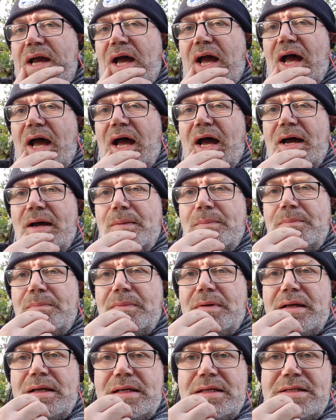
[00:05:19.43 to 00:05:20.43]

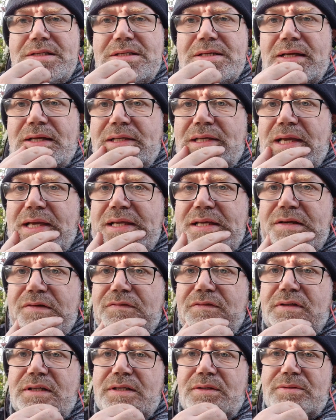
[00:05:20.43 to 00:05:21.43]
as a kind
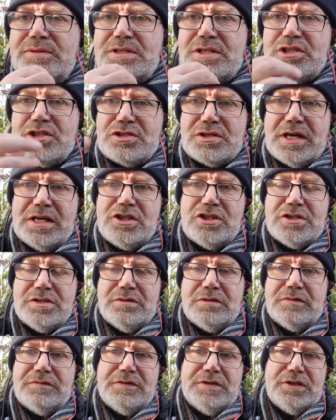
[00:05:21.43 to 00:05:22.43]
of little distraction
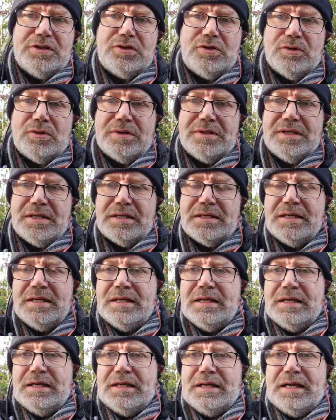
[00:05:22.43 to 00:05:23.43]
off in a corner.
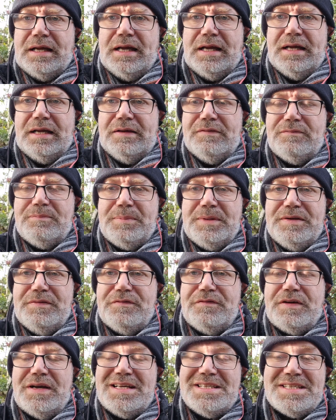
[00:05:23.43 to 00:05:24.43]
I've been
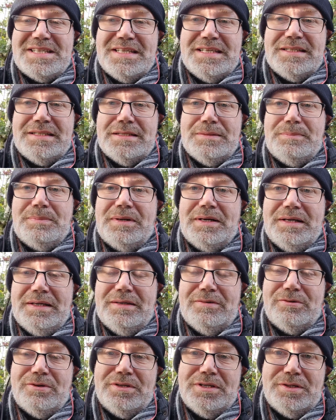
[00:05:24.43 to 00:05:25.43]
fascinated by
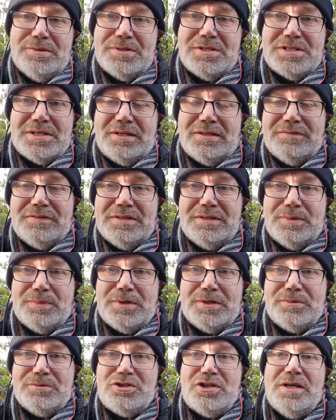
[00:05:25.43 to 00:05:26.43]
Ronnie O'Sullivan, the
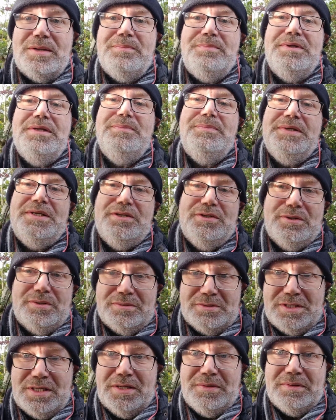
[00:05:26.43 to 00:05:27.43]
world champion, being
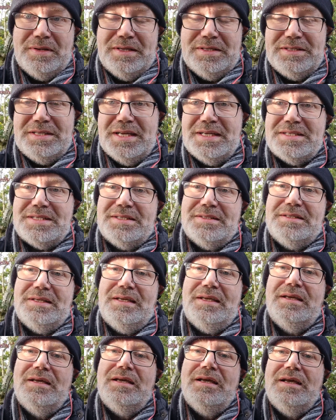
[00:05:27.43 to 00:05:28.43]
knocked out, and
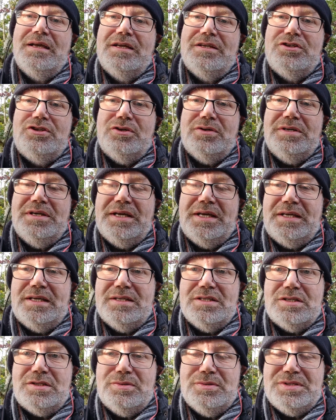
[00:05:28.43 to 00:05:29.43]
yesterday John
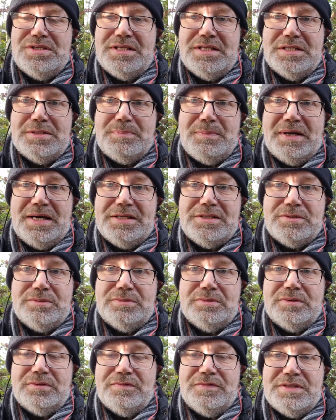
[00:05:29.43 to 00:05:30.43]
Higgins losing his
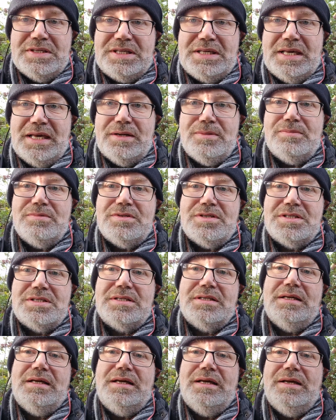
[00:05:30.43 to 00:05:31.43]
battle of the Celts,
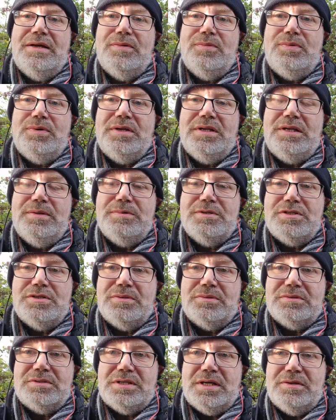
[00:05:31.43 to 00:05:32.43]
where he was
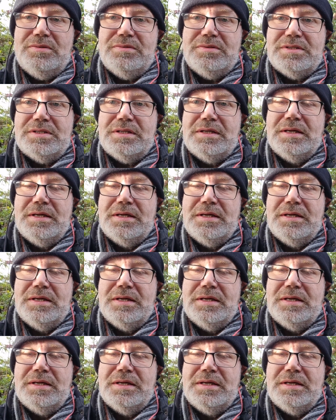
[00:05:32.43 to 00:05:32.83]
knocked out